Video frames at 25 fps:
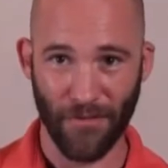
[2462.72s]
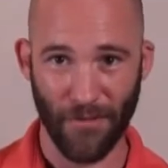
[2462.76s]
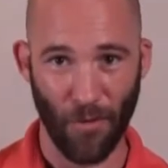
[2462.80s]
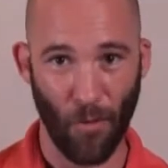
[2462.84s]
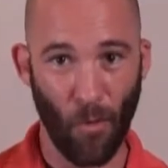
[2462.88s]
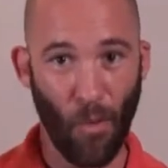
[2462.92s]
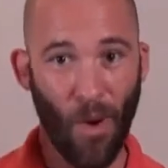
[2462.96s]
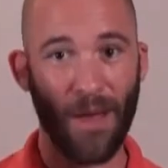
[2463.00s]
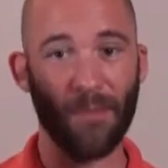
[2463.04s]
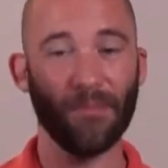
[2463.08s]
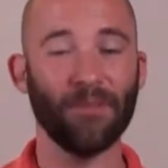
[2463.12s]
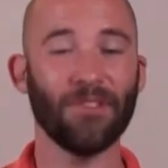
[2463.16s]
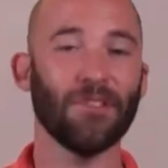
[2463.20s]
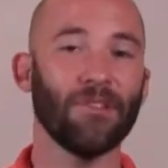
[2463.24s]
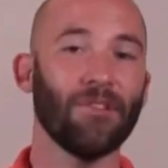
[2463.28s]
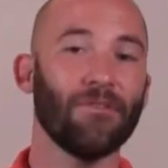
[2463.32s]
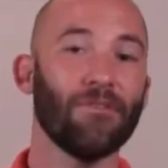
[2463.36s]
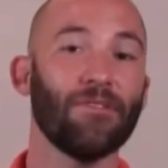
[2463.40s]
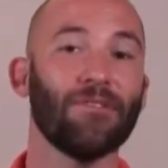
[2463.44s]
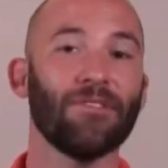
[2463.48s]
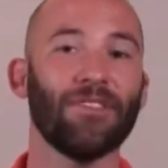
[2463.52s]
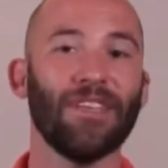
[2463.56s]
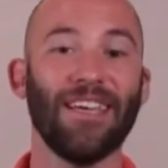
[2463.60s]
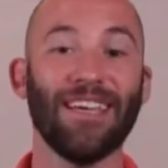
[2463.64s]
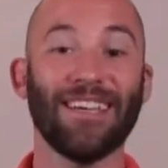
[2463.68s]
for web
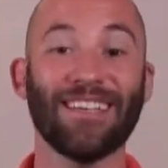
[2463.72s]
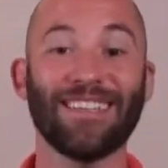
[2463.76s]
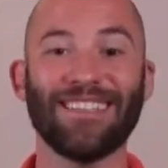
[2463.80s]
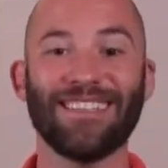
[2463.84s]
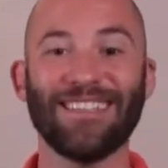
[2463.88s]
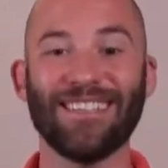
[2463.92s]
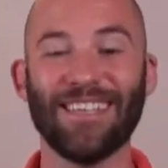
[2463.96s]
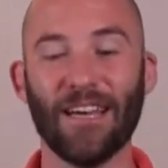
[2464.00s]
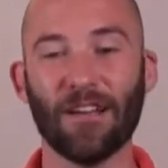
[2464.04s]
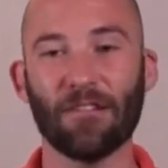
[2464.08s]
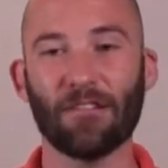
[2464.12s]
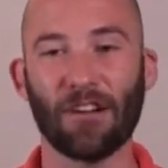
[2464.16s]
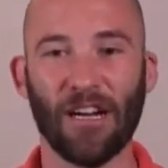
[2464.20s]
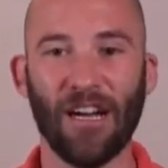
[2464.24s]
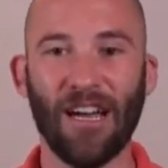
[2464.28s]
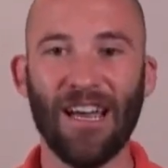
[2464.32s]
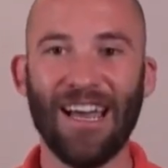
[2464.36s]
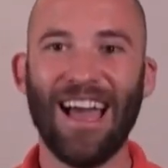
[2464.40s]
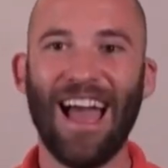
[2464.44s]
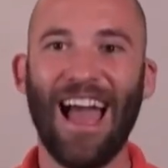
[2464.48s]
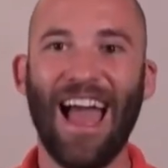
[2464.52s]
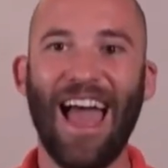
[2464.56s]
servers, etc.